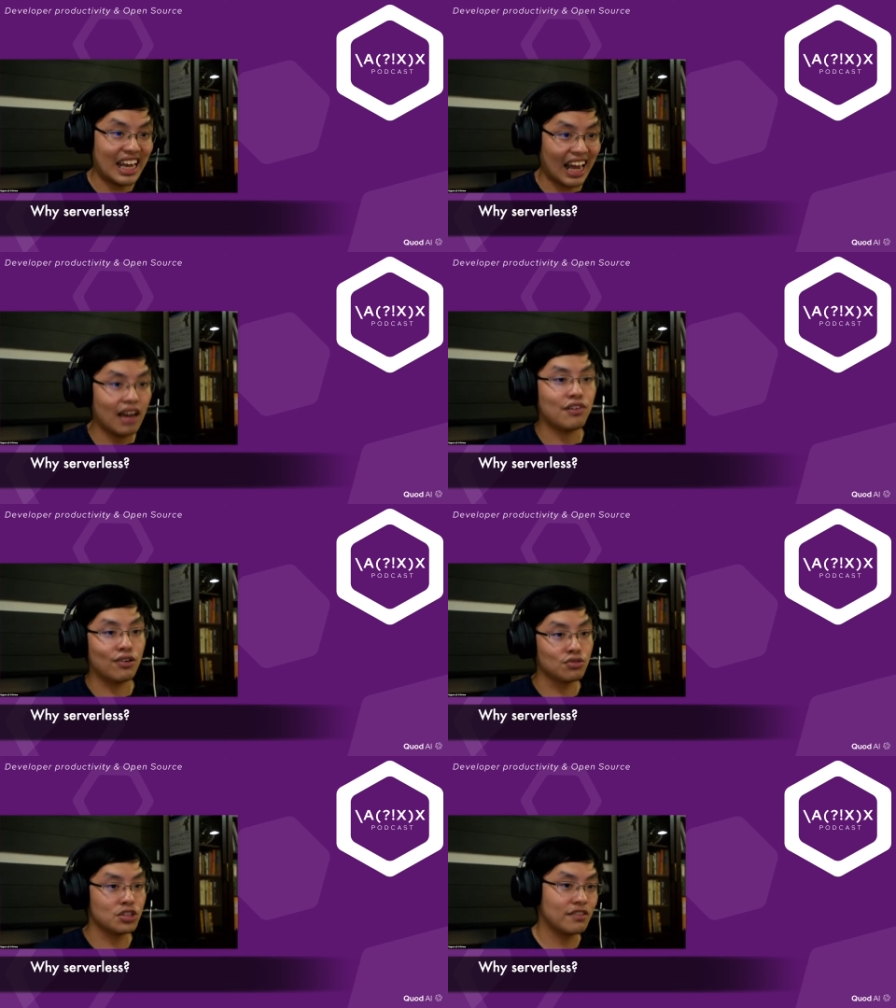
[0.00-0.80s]
have our
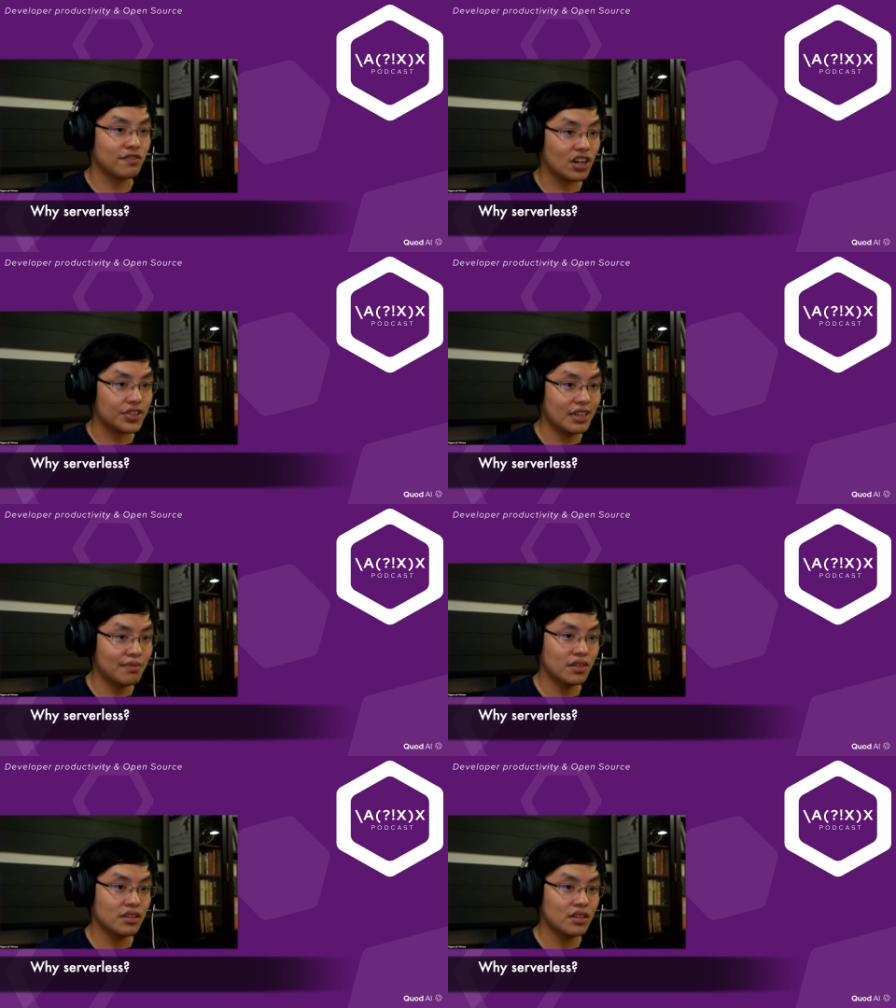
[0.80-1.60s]
own infra
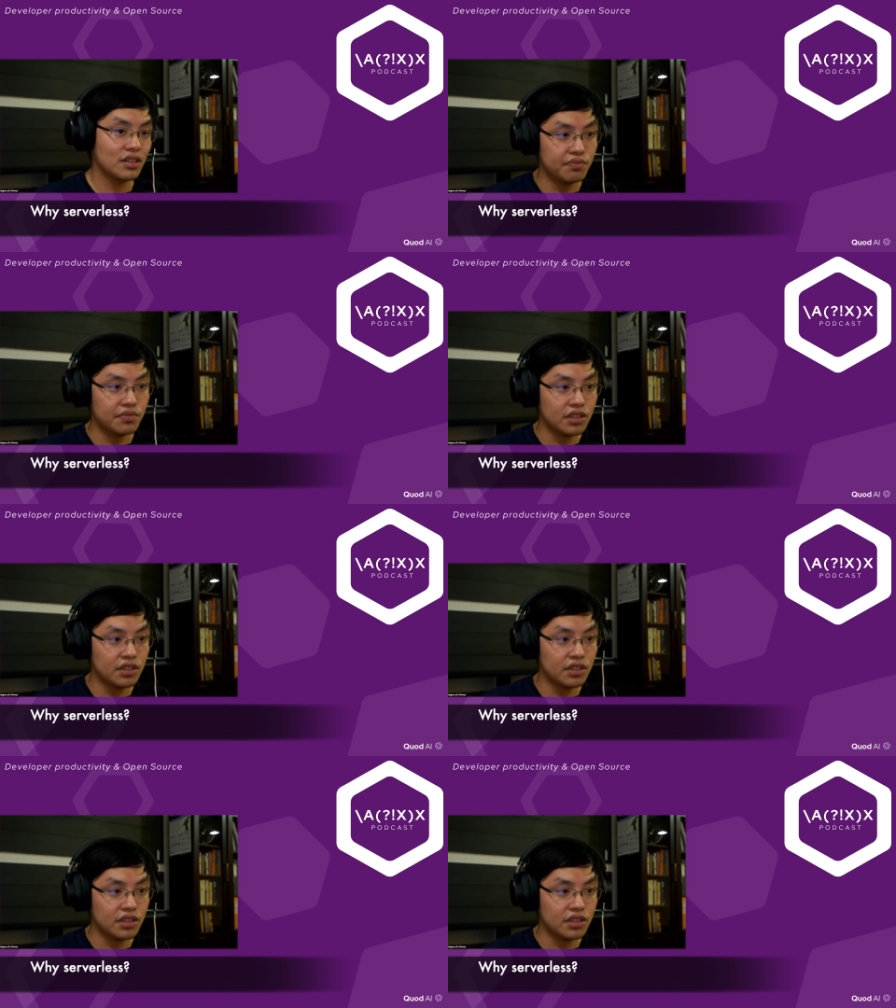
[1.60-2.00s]
team.